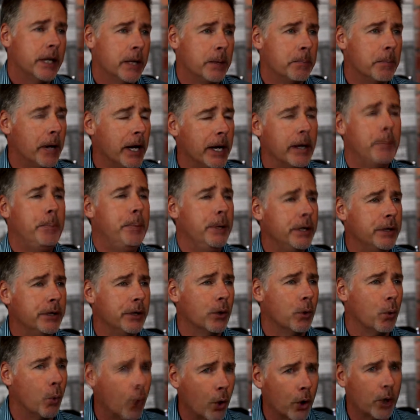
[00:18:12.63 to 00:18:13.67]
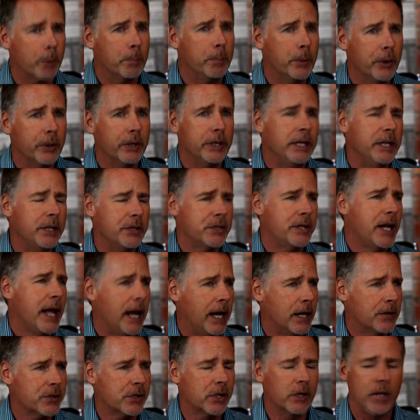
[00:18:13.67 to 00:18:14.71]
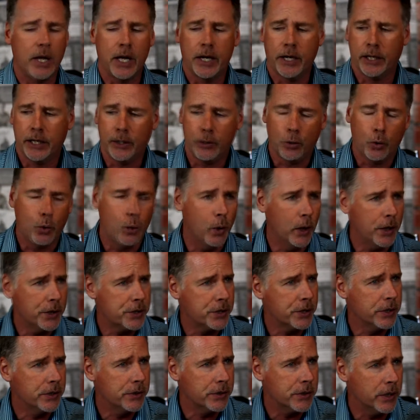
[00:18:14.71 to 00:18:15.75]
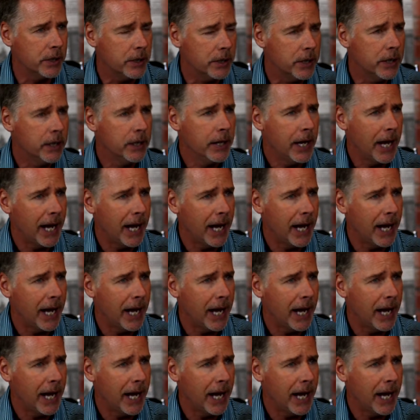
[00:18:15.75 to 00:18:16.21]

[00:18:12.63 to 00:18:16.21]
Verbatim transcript: in my opinion, a workbook needs to ask a lot of questions and